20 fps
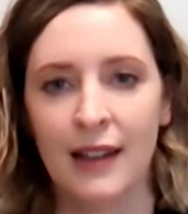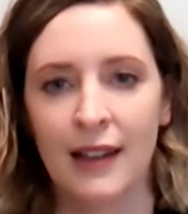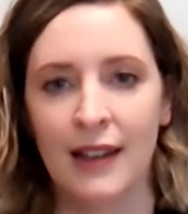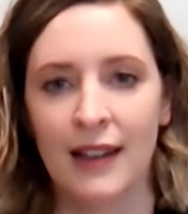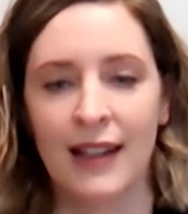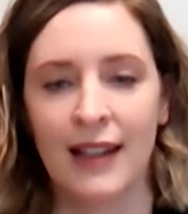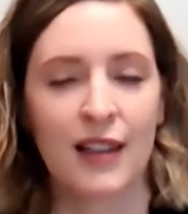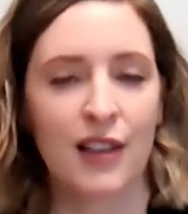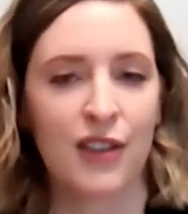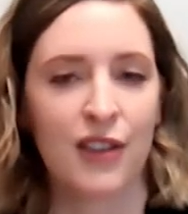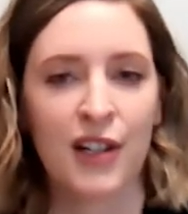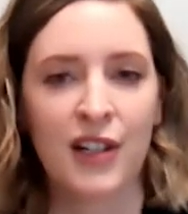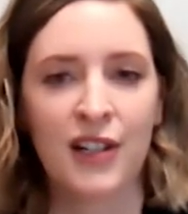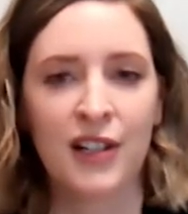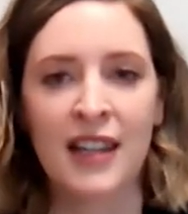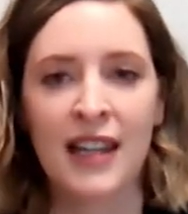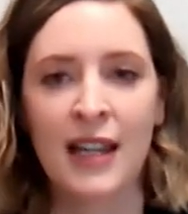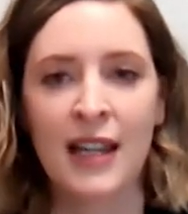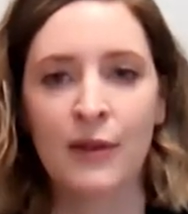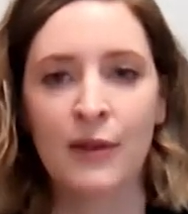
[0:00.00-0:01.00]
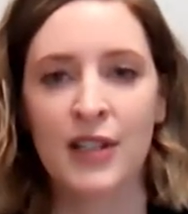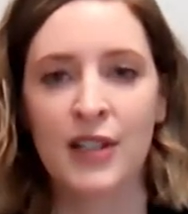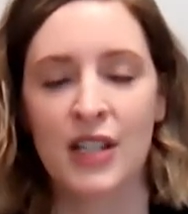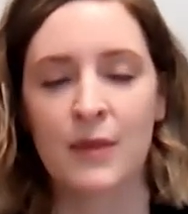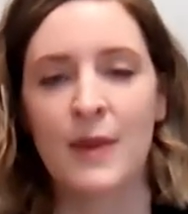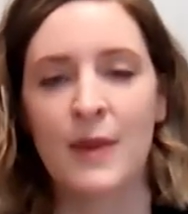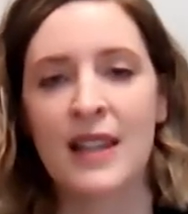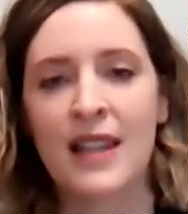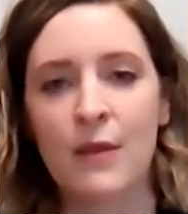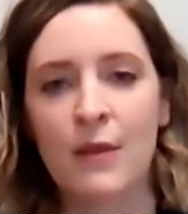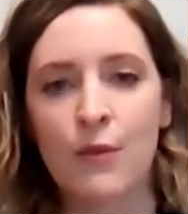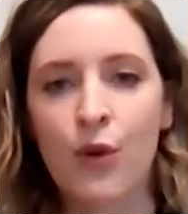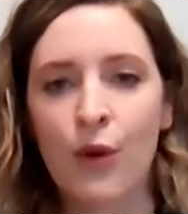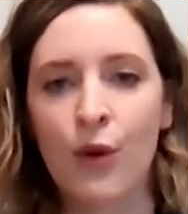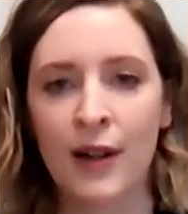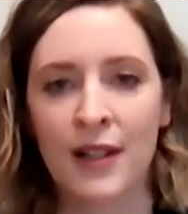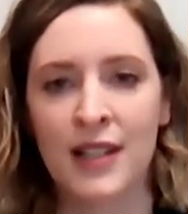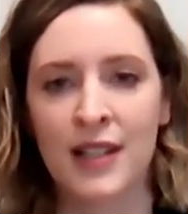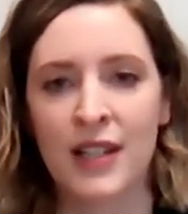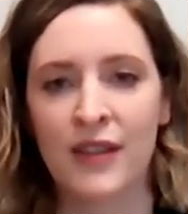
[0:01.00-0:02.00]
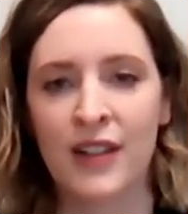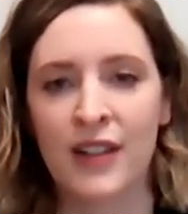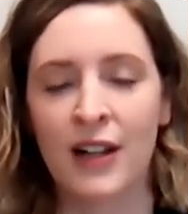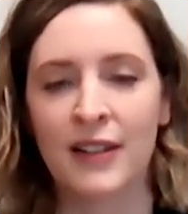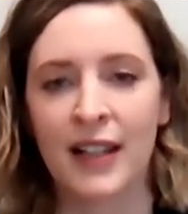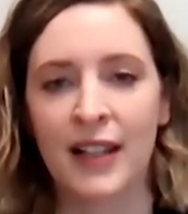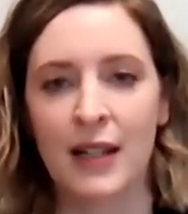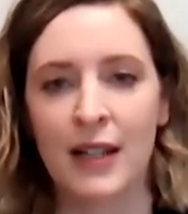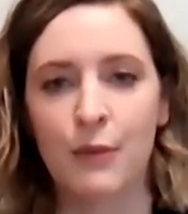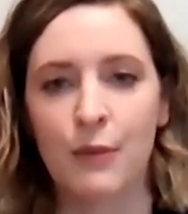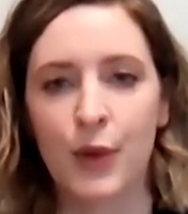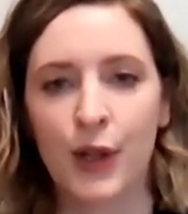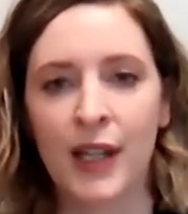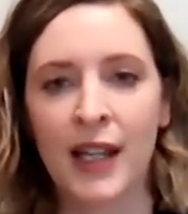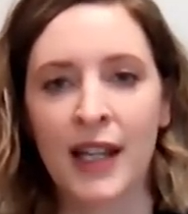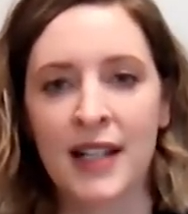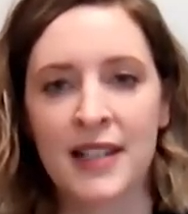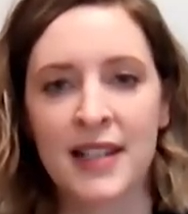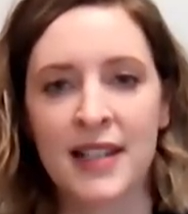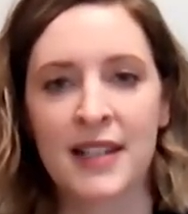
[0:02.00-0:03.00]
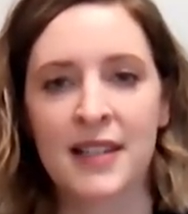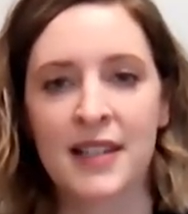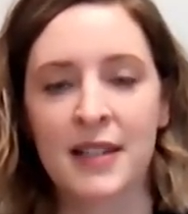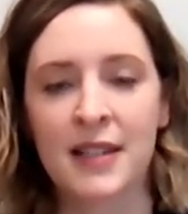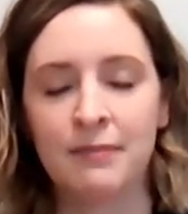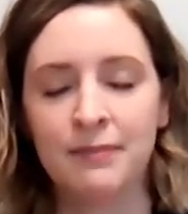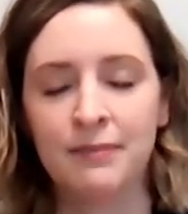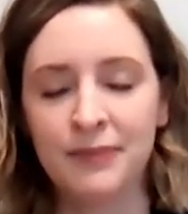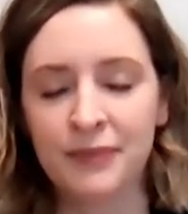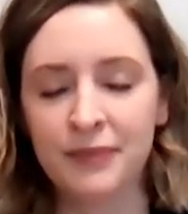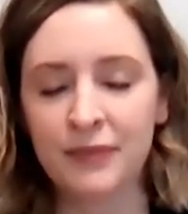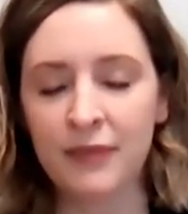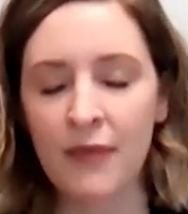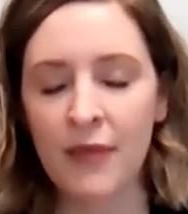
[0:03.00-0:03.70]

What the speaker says: I think the third thing would just be the importance of an online booking system.